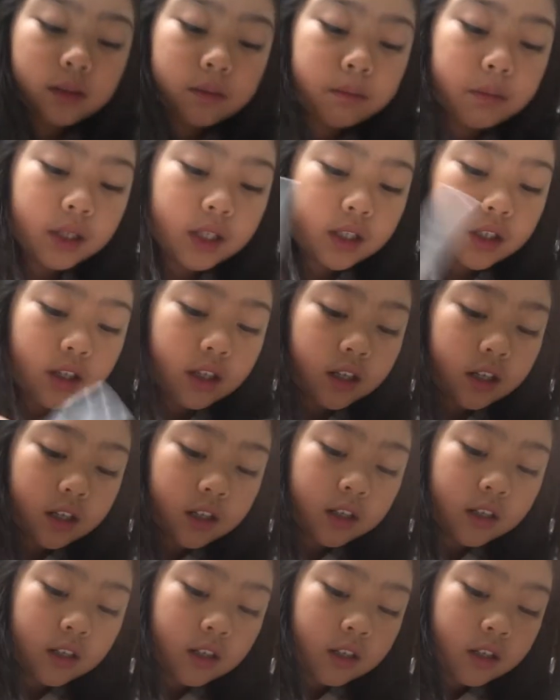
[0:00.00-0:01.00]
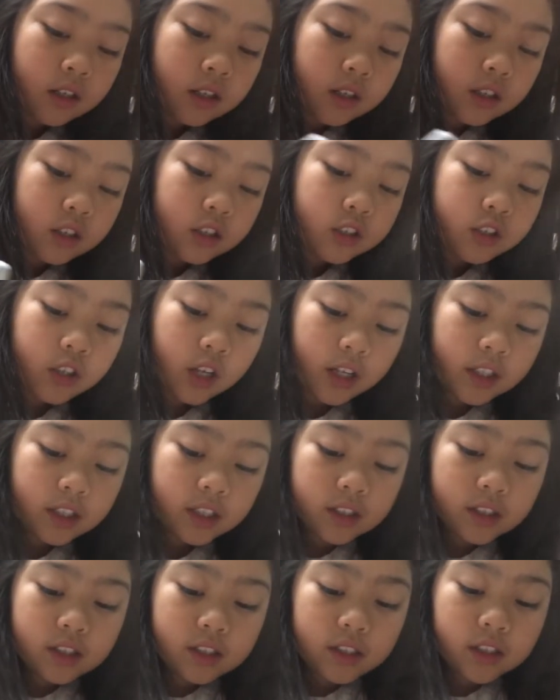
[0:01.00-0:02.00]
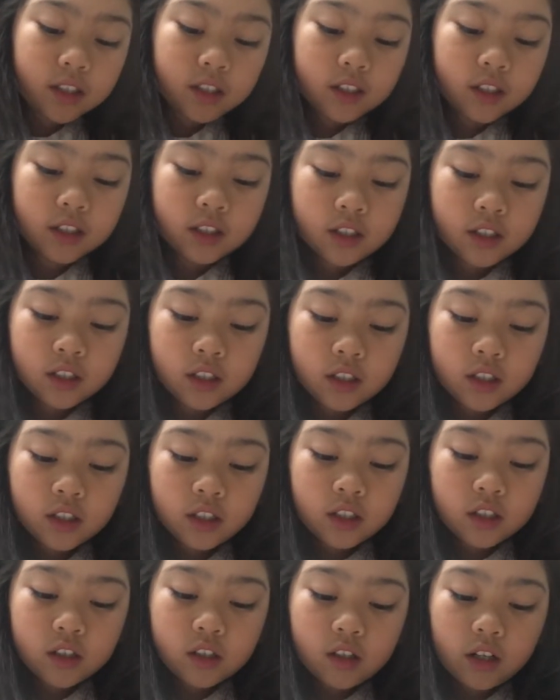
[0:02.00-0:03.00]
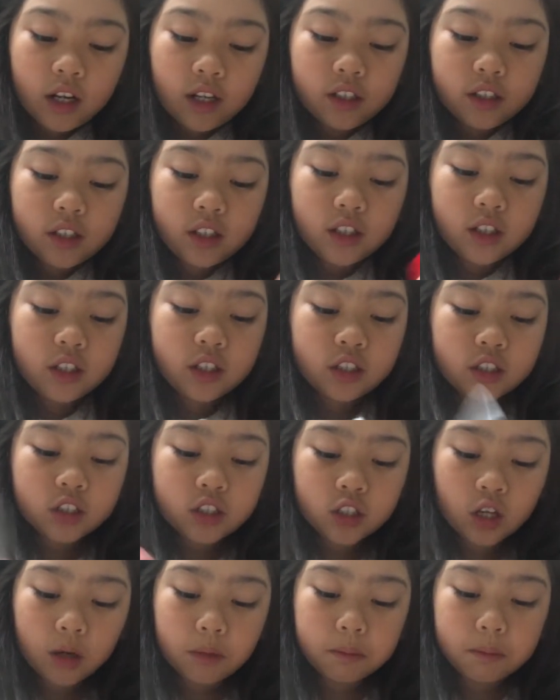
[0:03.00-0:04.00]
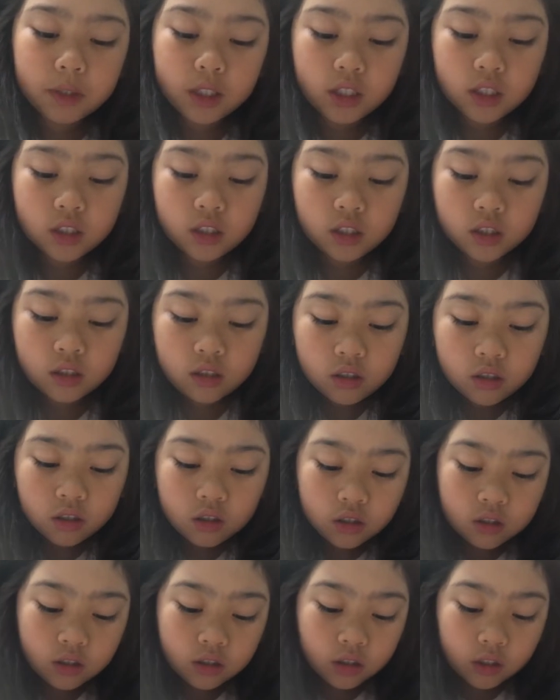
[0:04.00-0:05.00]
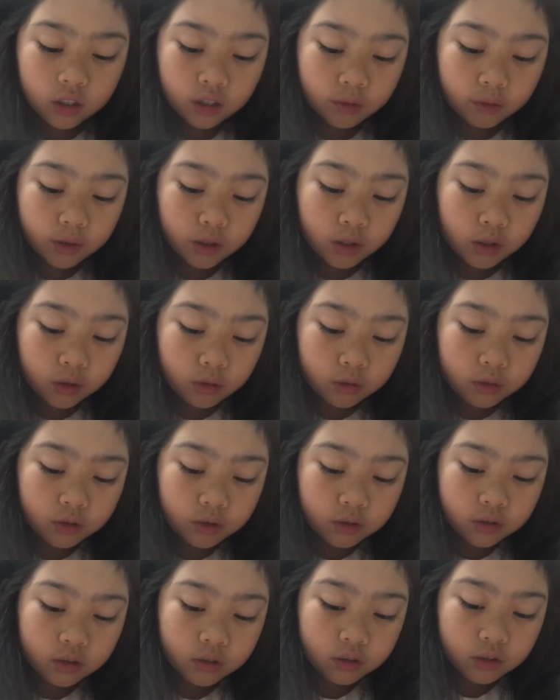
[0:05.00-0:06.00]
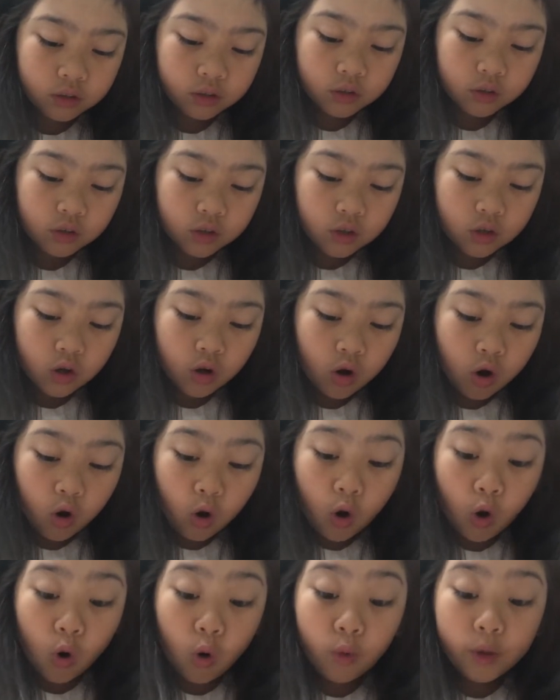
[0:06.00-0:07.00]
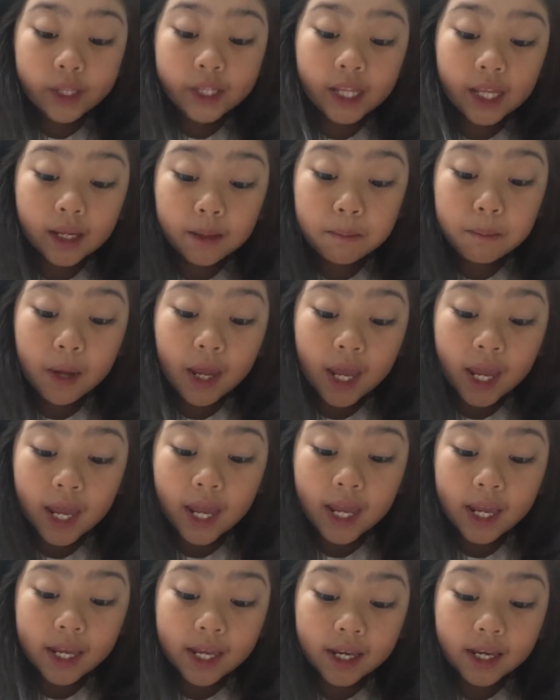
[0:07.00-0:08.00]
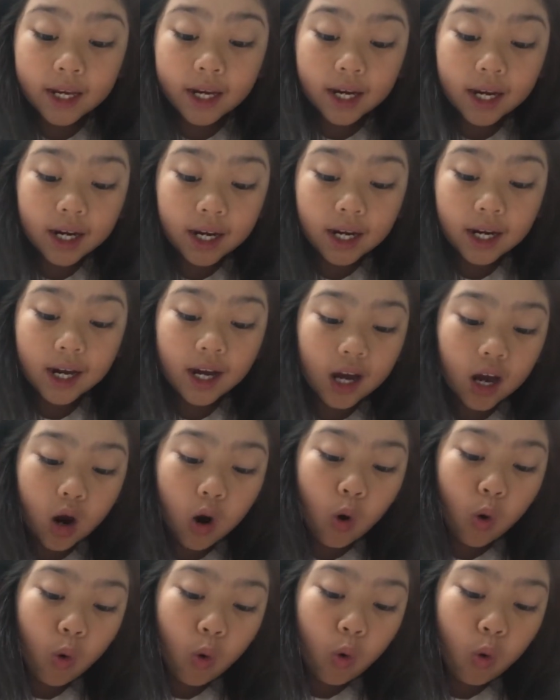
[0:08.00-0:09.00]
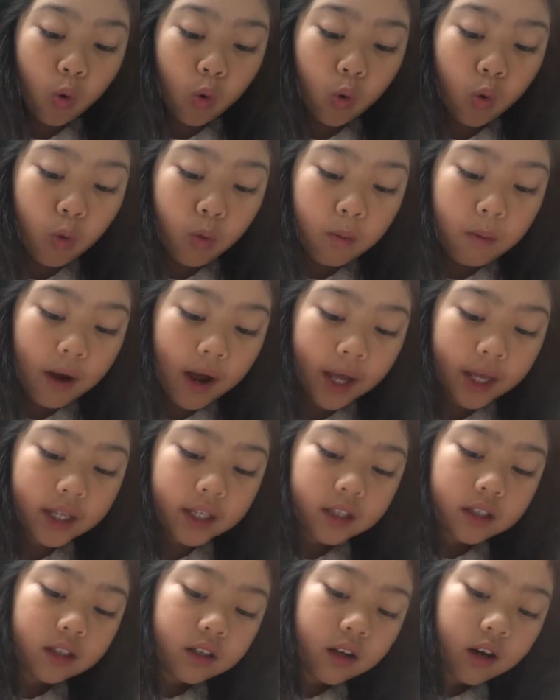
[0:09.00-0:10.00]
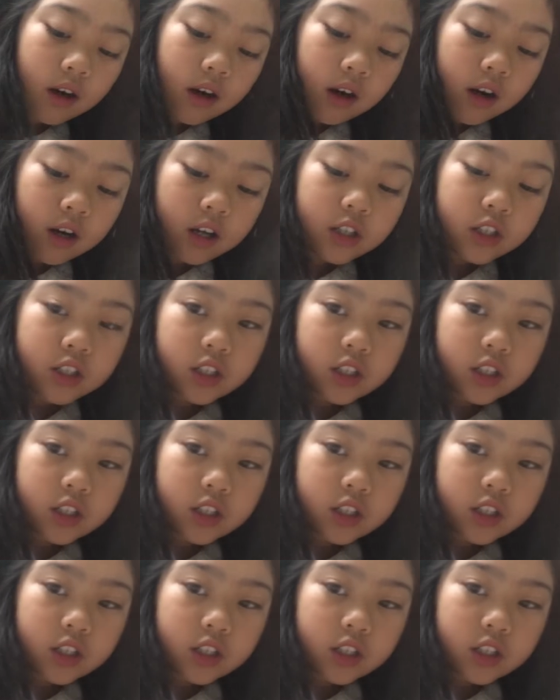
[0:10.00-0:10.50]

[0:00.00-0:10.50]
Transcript: big, giant, red Sharpie. Here we go. Oh, it's like pink. Oh my gosh.